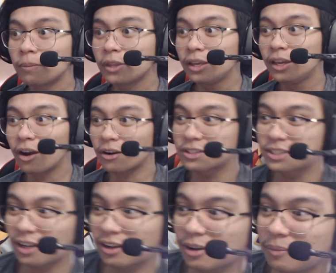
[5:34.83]
He hard
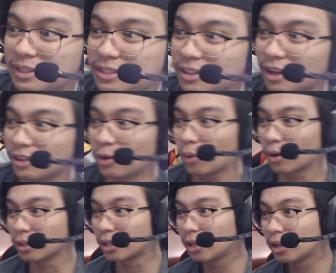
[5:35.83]
stuck him into the underworld.